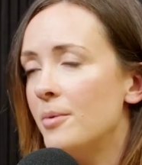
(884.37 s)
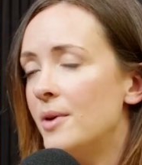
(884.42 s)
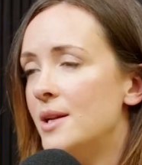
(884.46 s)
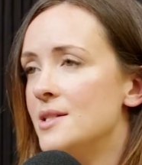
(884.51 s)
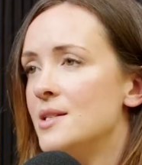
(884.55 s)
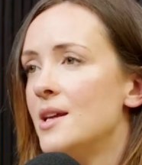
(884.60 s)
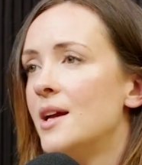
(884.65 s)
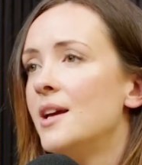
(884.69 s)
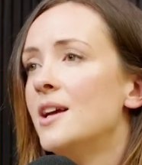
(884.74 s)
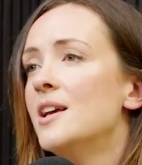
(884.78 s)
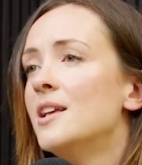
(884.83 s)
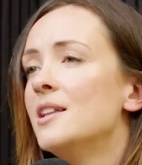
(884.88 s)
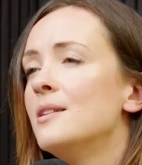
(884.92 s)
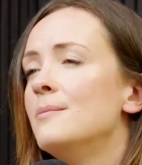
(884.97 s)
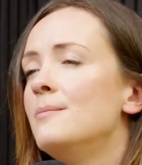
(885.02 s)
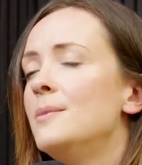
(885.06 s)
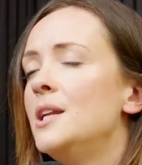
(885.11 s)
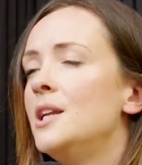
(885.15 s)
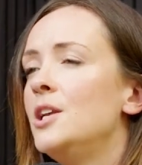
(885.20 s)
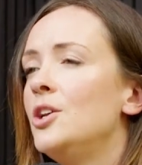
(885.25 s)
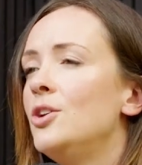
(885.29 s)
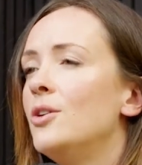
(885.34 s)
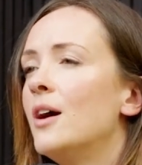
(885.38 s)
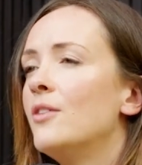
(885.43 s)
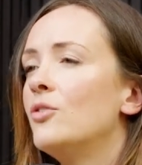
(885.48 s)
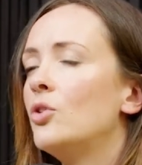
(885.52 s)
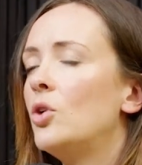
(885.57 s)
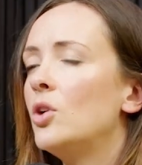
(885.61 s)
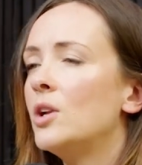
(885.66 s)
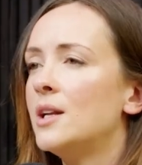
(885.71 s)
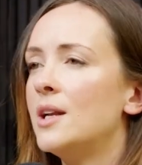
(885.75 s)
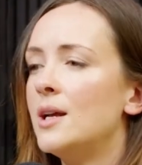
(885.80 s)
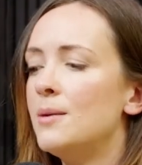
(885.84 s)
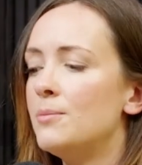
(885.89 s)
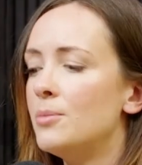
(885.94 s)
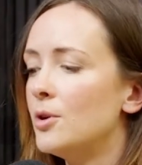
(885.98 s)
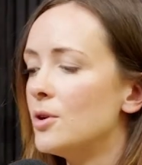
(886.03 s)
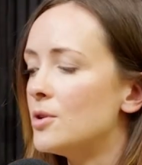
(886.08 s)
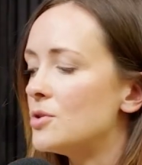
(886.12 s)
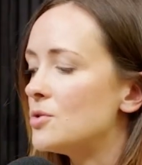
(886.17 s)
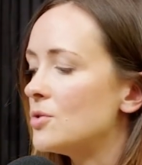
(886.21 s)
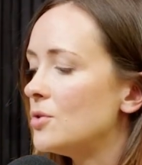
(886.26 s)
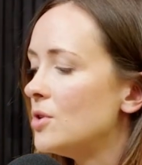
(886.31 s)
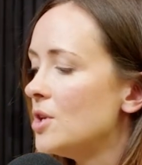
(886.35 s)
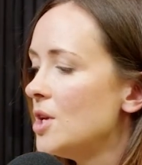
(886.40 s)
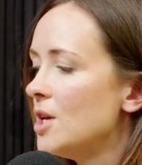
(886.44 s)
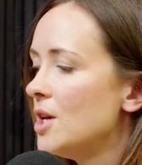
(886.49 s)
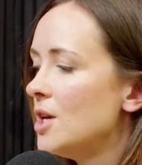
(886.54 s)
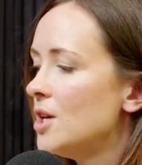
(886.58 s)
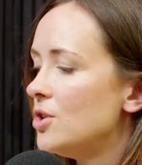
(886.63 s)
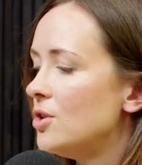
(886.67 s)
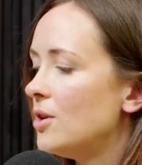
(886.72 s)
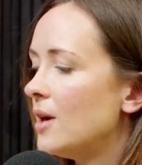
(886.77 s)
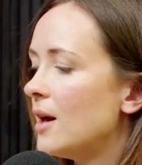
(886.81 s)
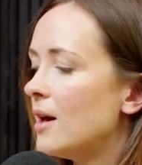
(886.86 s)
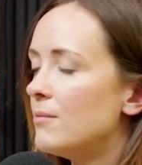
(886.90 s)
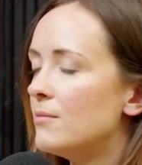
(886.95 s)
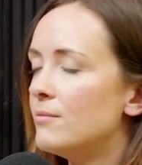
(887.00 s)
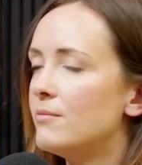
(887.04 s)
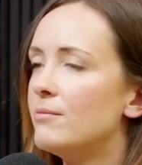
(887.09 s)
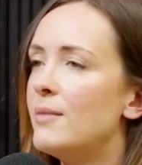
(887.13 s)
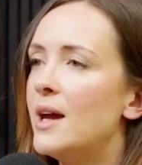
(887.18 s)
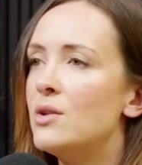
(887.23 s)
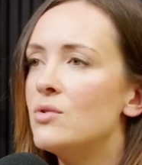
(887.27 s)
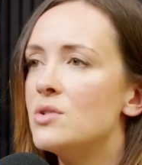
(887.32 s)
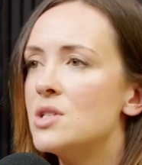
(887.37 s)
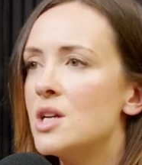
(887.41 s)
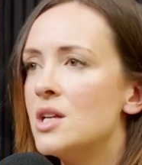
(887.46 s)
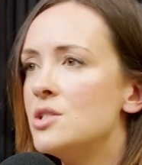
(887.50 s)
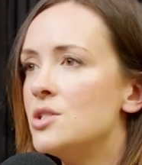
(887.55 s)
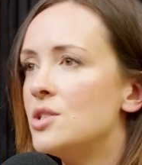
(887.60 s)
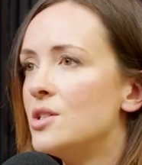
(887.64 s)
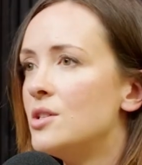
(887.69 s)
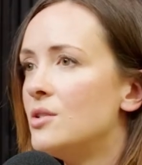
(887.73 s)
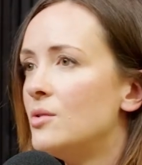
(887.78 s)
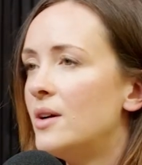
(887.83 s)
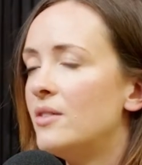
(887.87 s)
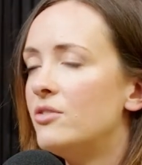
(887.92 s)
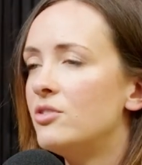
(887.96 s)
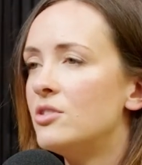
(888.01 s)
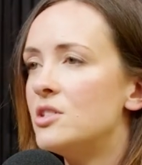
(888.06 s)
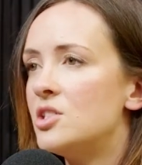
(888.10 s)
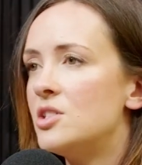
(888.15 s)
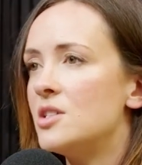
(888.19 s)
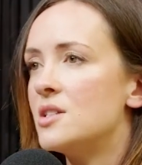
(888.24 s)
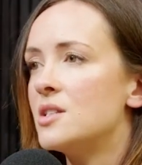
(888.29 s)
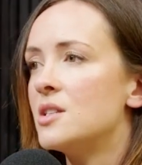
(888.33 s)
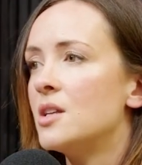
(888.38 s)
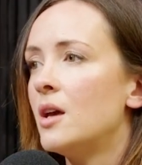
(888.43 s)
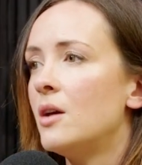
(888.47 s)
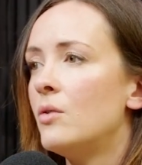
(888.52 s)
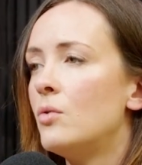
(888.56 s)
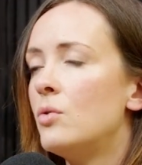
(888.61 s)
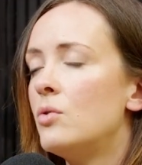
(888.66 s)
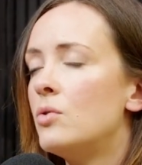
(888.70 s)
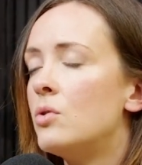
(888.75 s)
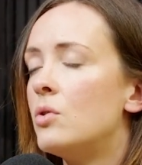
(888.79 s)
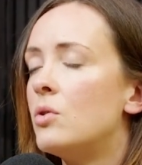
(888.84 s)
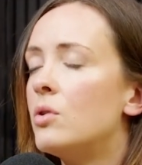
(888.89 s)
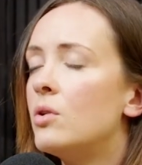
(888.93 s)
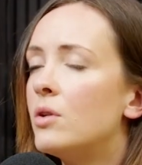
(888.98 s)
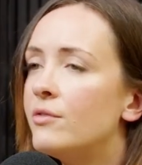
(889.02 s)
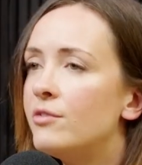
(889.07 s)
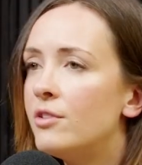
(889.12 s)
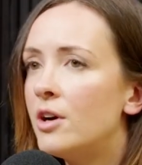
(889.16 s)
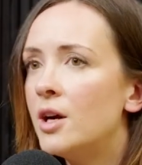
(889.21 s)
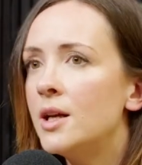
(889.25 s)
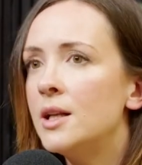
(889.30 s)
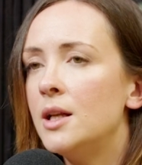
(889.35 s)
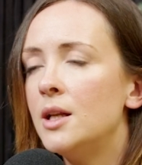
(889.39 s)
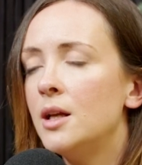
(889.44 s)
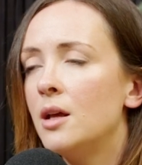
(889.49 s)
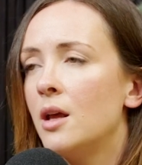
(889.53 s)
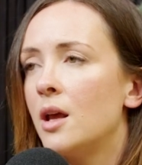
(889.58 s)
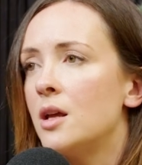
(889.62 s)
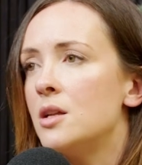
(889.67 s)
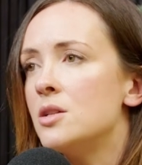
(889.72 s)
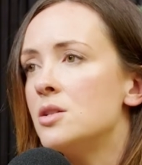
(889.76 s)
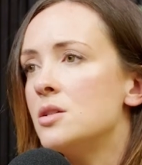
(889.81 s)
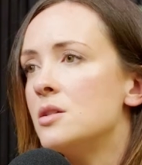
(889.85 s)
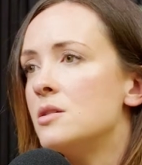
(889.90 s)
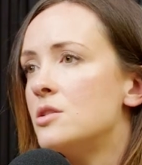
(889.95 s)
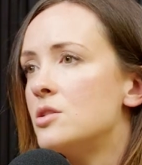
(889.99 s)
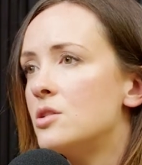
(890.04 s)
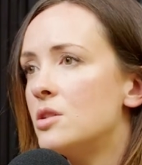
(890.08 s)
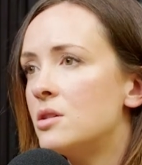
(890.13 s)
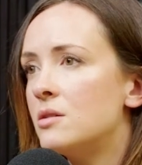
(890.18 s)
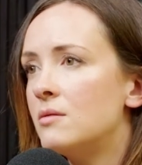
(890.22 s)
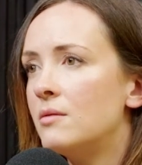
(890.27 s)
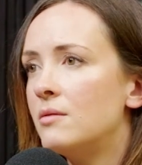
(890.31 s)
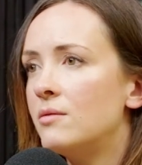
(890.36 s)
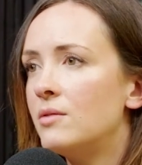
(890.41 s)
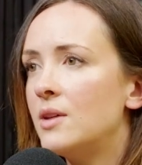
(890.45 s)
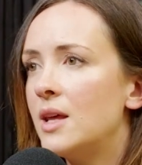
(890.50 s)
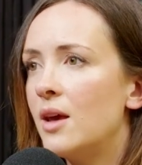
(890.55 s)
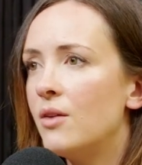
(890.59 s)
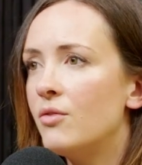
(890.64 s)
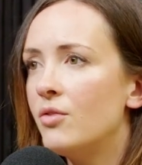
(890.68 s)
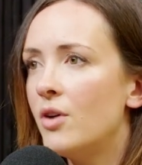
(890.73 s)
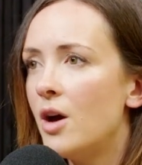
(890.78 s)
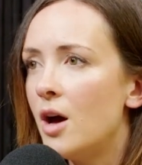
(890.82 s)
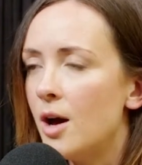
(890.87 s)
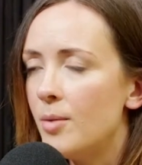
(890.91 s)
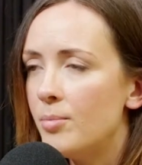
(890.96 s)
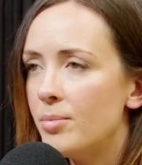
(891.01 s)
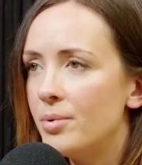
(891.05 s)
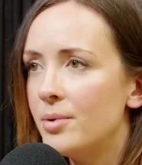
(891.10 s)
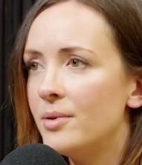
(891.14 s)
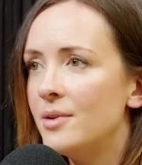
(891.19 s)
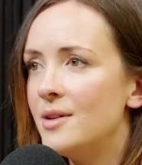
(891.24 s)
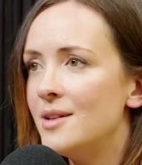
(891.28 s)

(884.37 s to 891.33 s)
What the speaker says: And it's like the minute you have a holiday booked or you get made redundant or whatever, it's just like, finally, I can just give up.